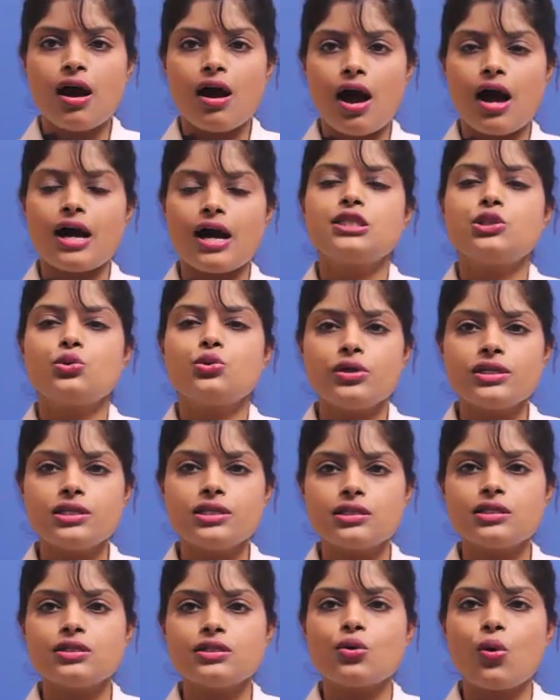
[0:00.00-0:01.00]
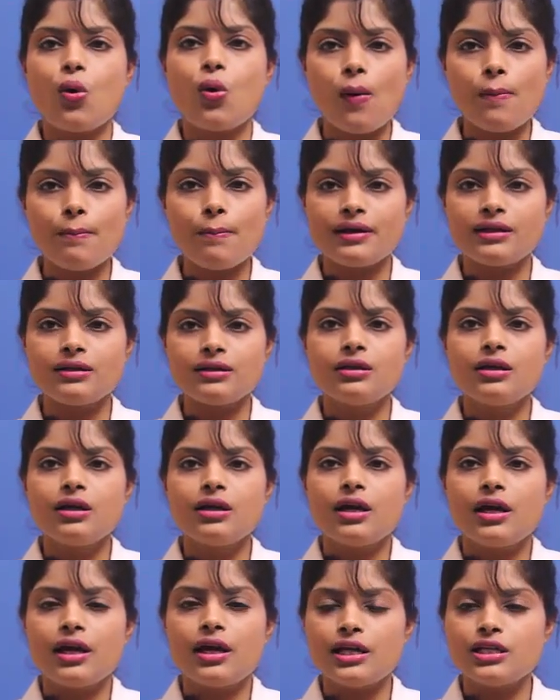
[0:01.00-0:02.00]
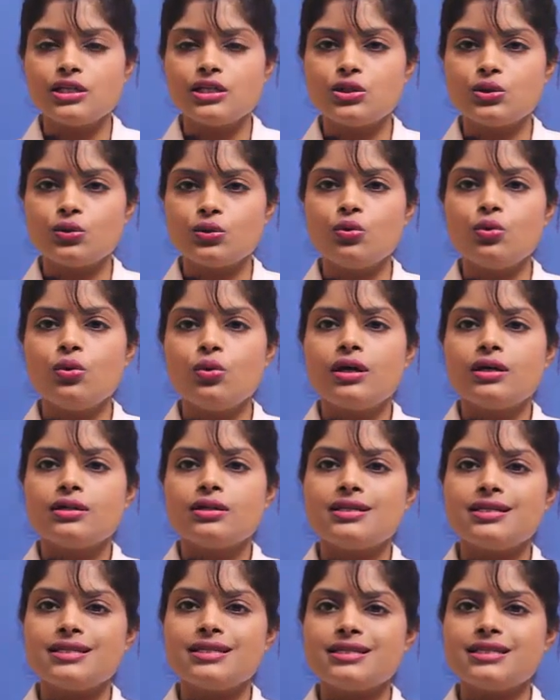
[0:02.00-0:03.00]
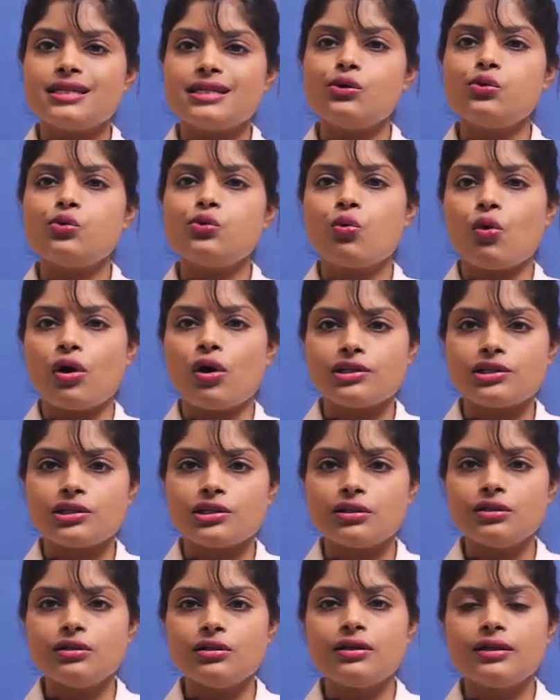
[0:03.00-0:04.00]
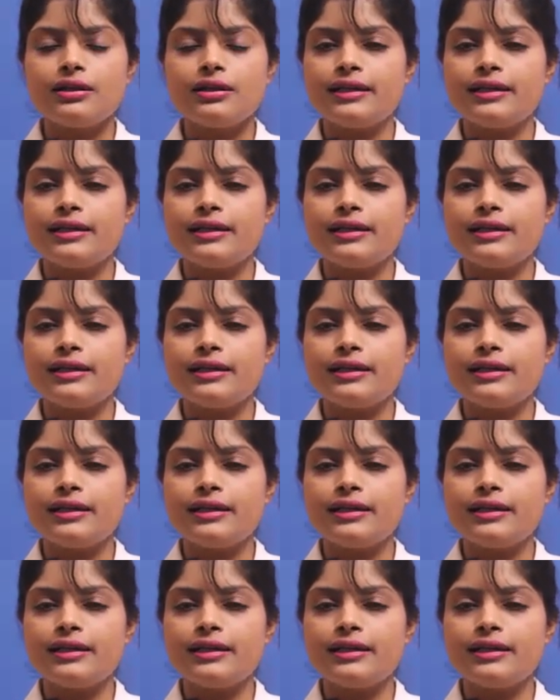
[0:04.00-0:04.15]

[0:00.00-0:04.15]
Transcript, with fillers: are twisted open into distilled water.